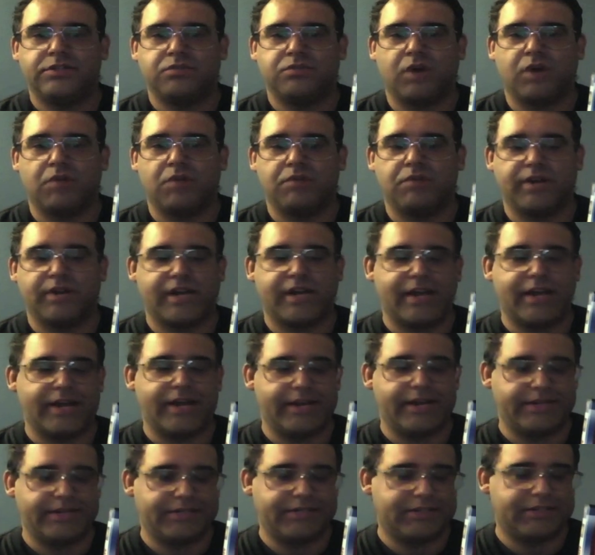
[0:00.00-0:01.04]
Robert
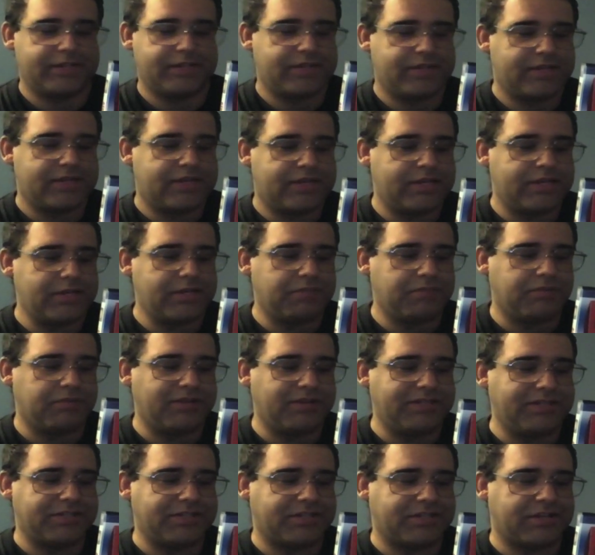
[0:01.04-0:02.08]
Hayes. He
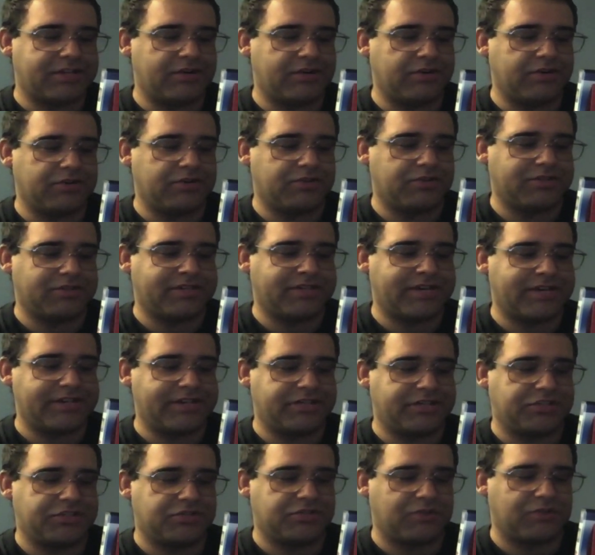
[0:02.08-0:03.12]
plays the character Ted
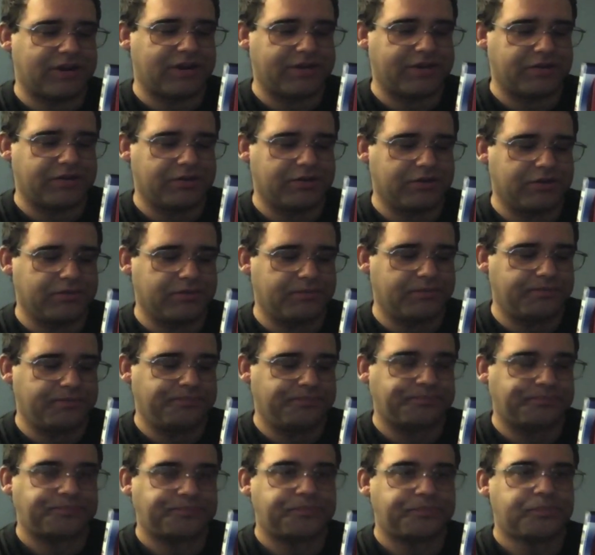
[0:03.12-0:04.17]
Stryker.
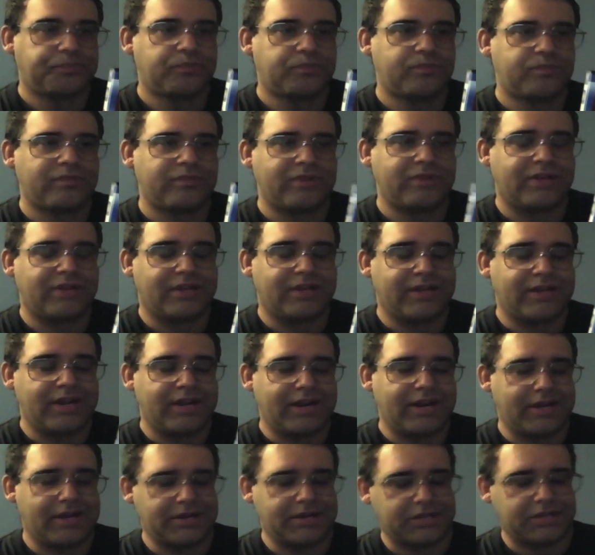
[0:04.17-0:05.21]

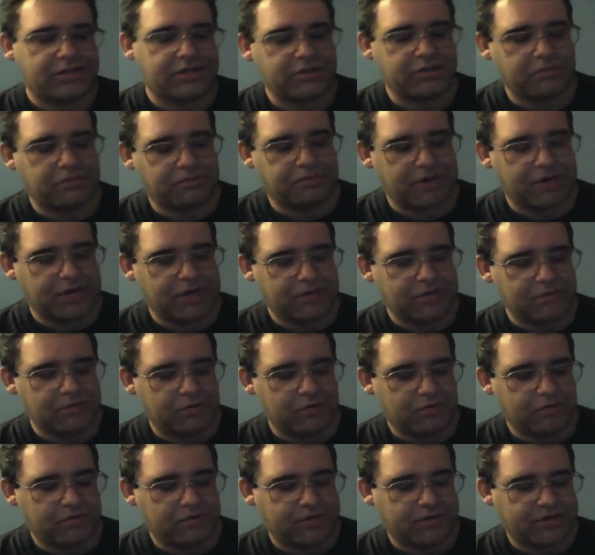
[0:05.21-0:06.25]
And on the bottom
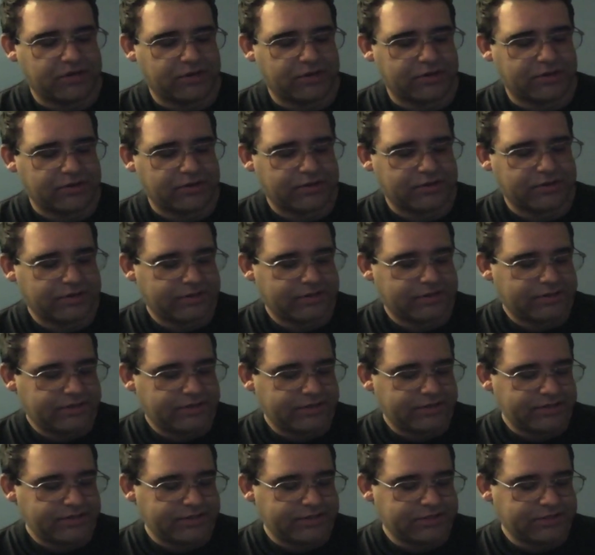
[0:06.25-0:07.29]
over here
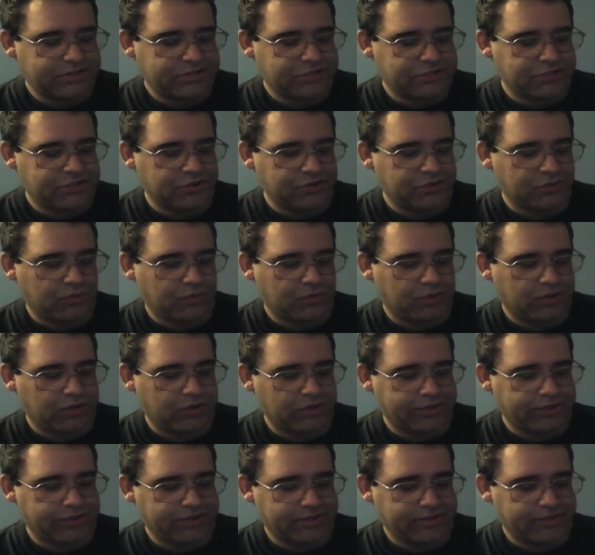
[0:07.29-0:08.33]
is Jill
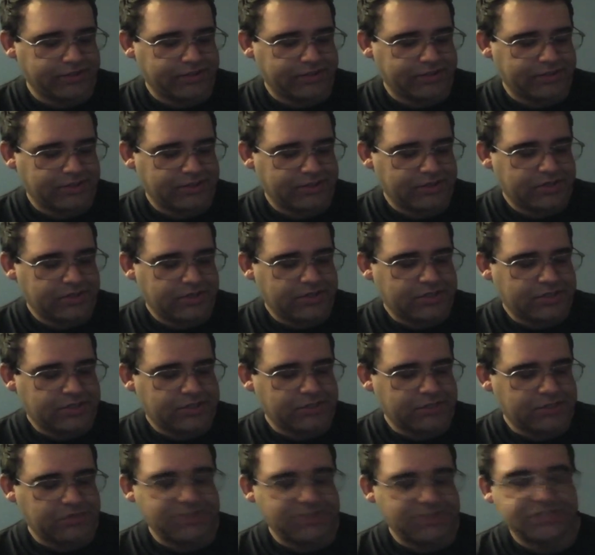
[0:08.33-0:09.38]
Weldon. She
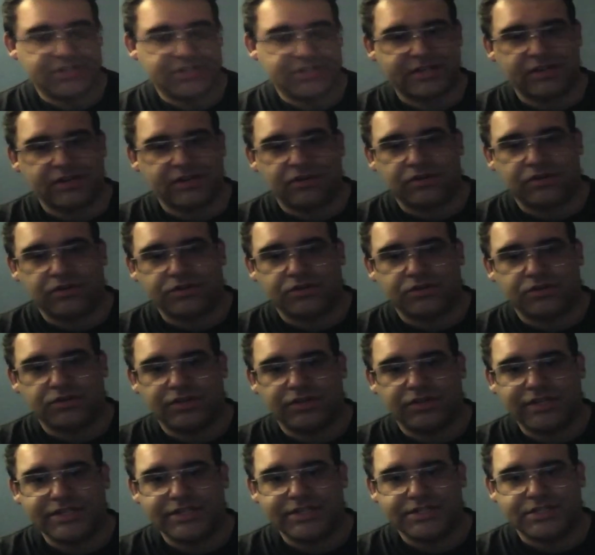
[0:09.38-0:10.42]
plays the character
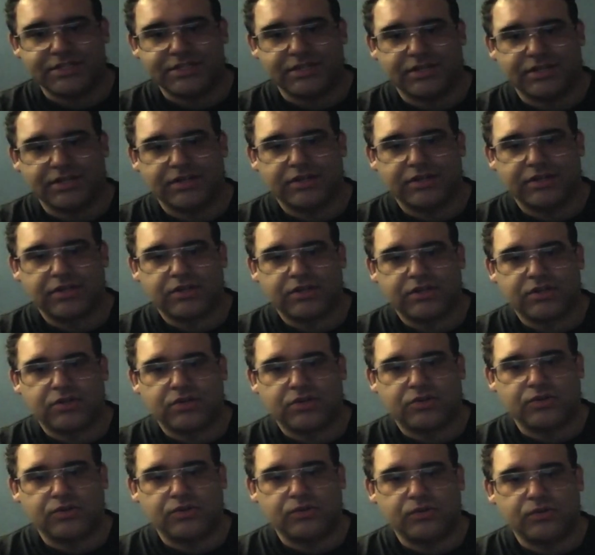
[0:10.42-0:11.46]
Lisa,
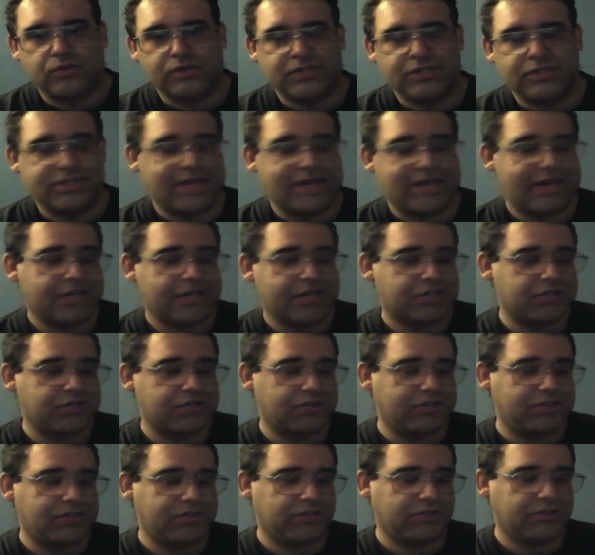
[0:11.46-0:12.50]
who is
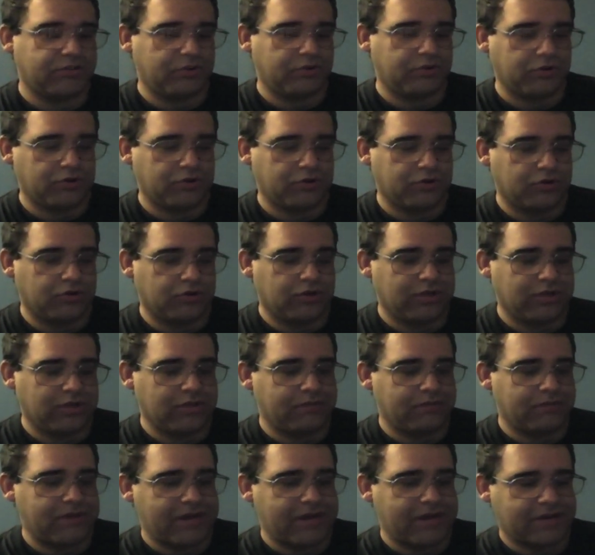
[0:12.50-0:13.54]
actually the little girl on the
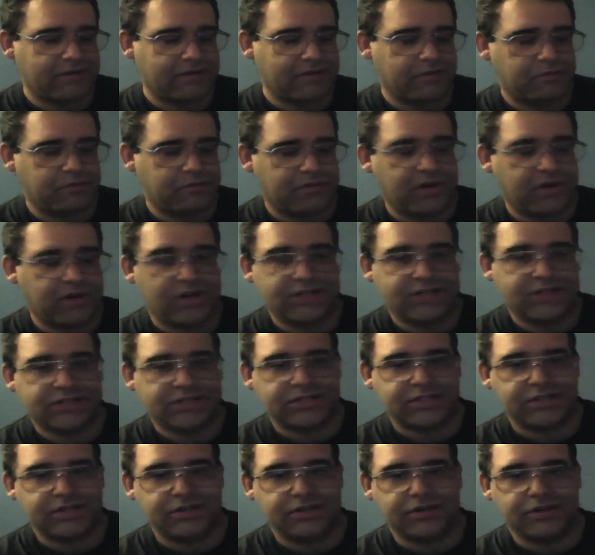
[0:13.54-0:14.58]
back of the box
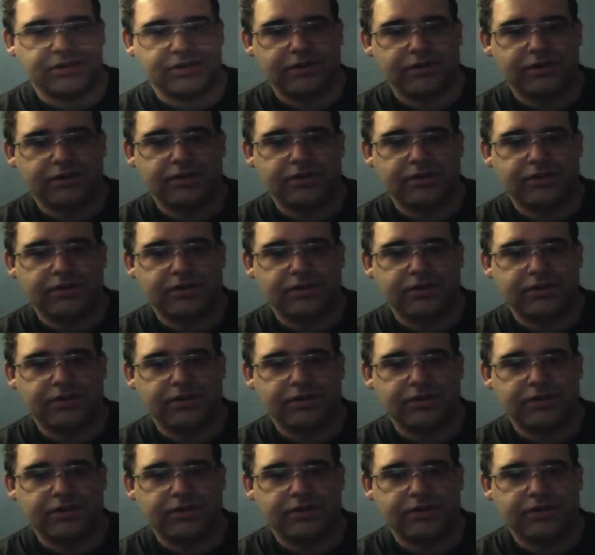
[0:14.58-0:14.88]
here.